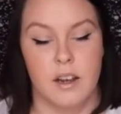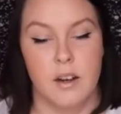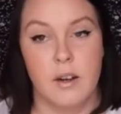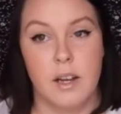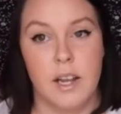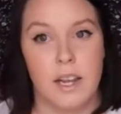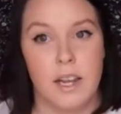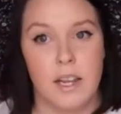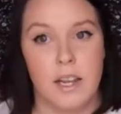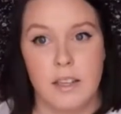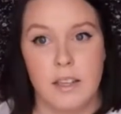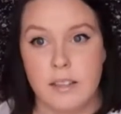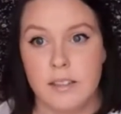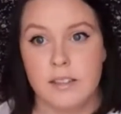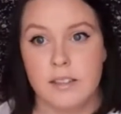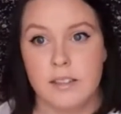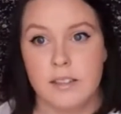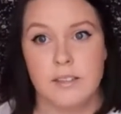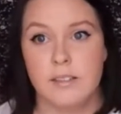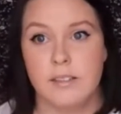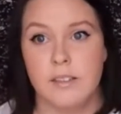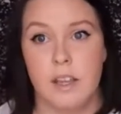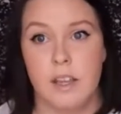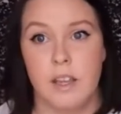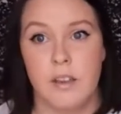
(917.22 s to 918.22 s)
Okay.
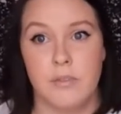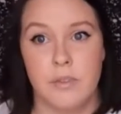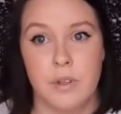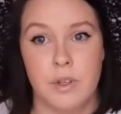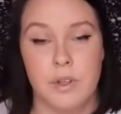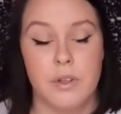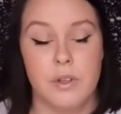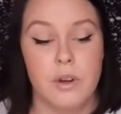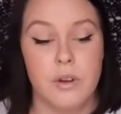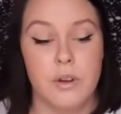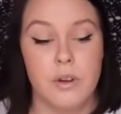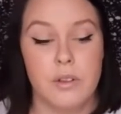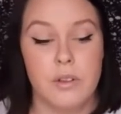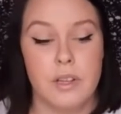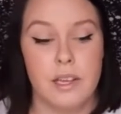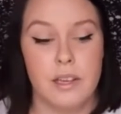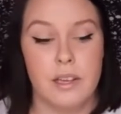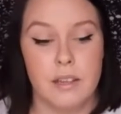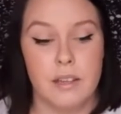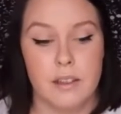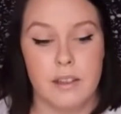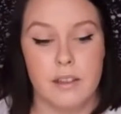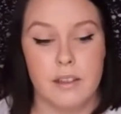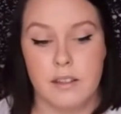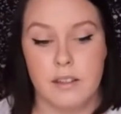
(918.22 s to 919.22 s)
If you don't
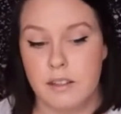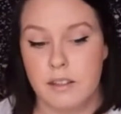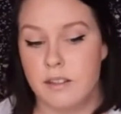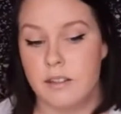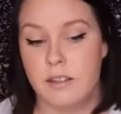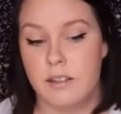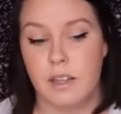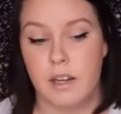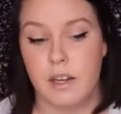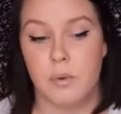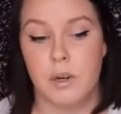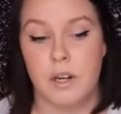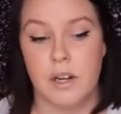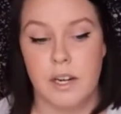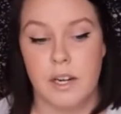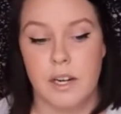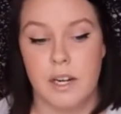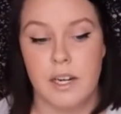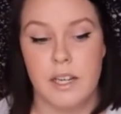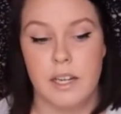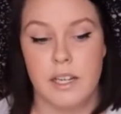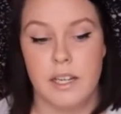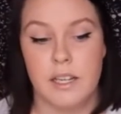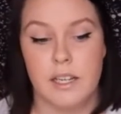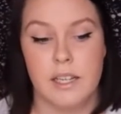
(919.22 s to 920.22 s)
think there were
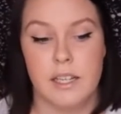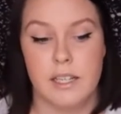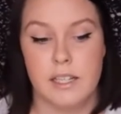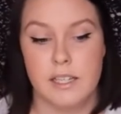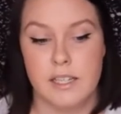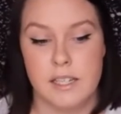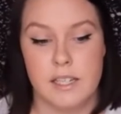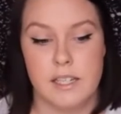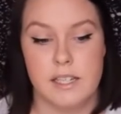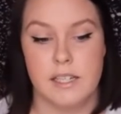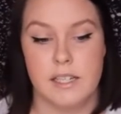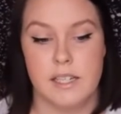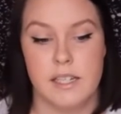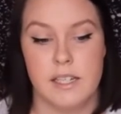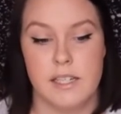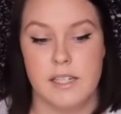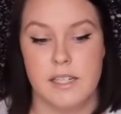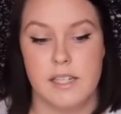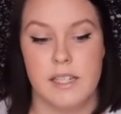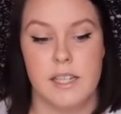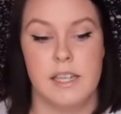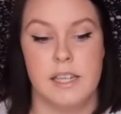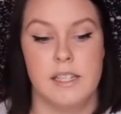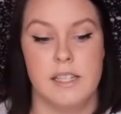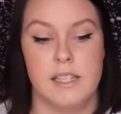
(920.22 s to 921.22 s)
any
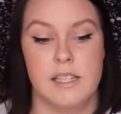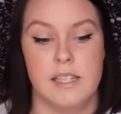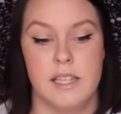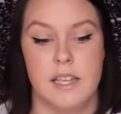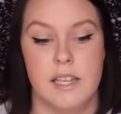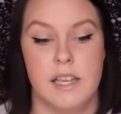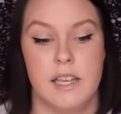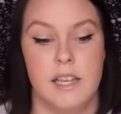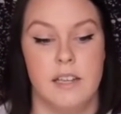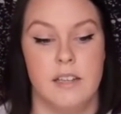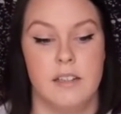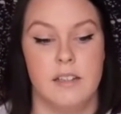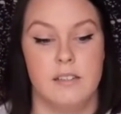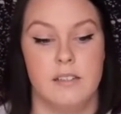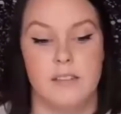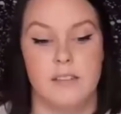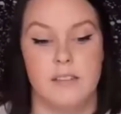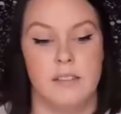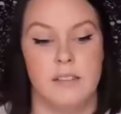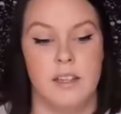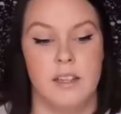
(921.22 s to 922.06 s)
inconsistencies, then